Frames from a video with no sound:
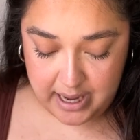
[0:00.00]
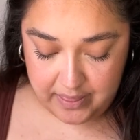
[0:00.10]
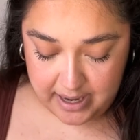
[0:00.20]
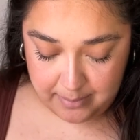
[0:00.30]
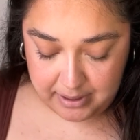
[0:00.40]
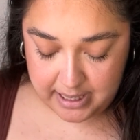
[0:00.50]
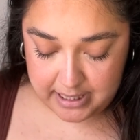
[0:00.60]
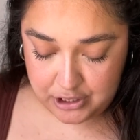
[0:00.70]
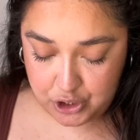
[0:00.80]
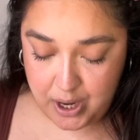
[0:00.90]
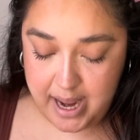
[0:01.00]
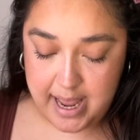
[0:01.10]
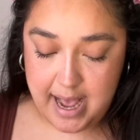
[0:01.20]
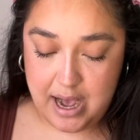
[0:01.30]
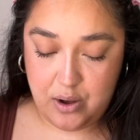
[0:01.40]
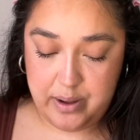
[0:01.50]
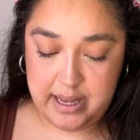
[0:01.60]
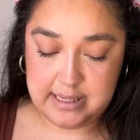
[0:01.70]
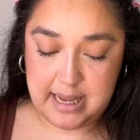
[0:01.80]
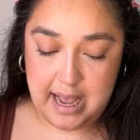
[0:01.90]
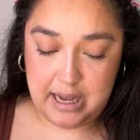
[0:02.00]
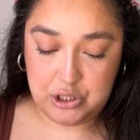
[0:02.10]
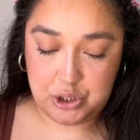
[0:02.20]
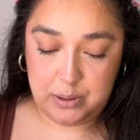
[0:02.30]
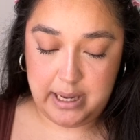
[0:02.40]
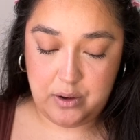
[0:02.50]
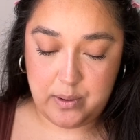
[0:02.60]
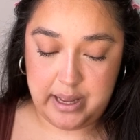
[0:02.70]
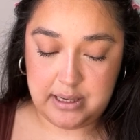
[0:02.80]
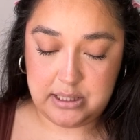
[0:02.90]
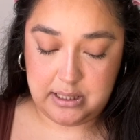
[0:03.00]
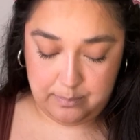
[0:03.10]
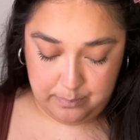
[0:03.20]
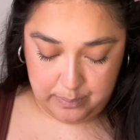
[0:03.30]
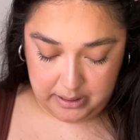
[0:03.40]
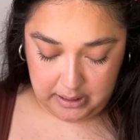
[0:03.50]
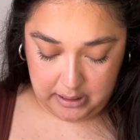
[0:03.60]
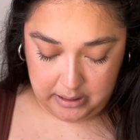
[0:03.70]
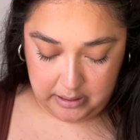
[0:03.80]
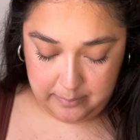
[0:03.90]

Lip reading: that I'm gonna try out is actually going to be